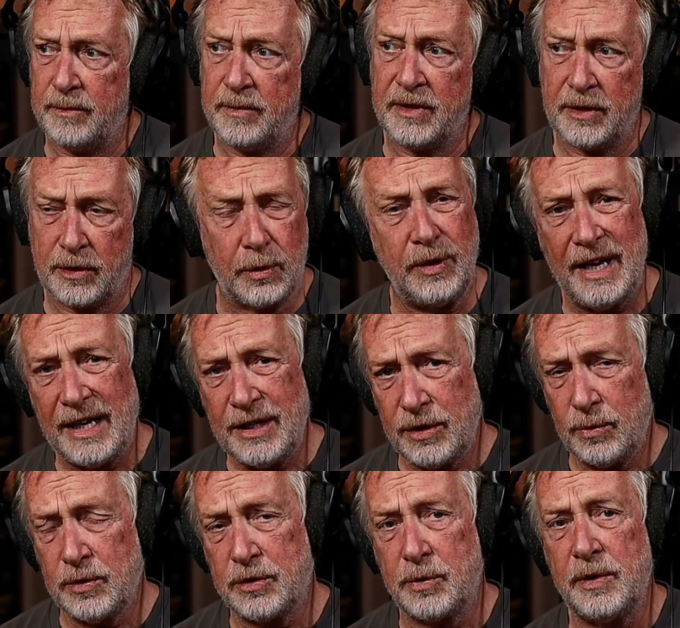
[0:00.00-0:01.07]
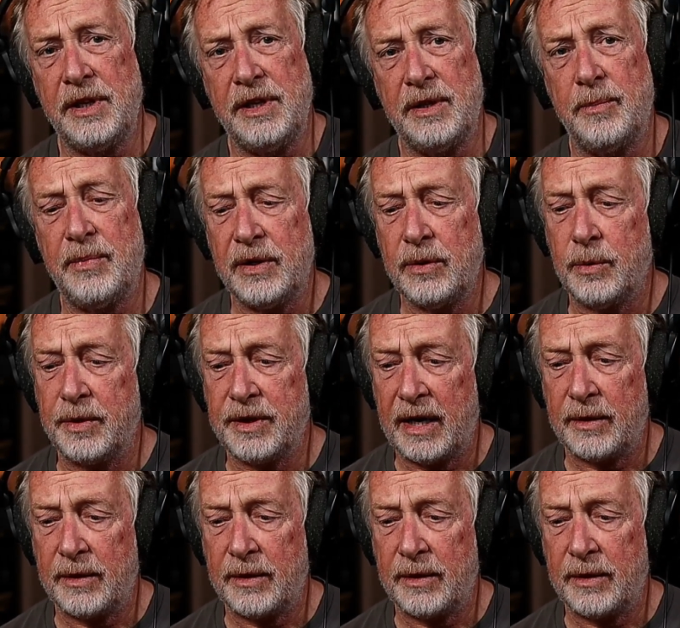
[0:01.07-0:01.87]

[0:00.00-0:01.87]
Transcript: The, the creation was really the big one.